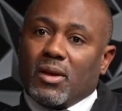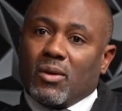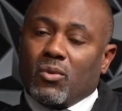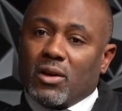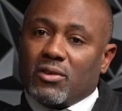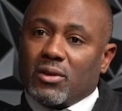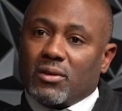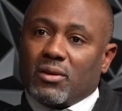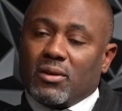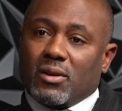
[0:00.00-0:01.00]
it
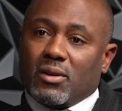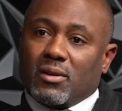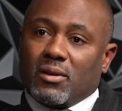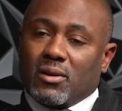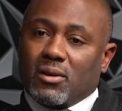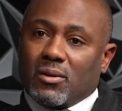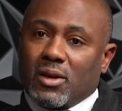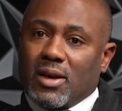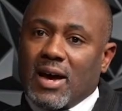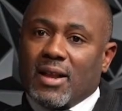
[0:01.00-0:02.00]
wasn't,
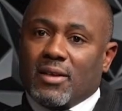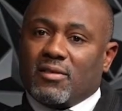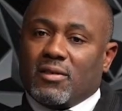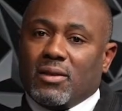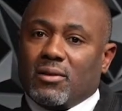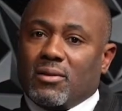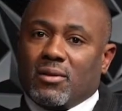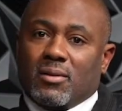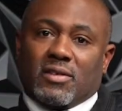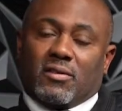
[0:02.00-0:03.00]
I didn't see
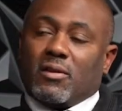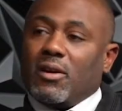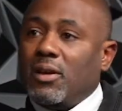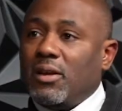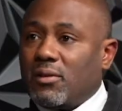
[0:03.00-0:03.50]
the necessary need to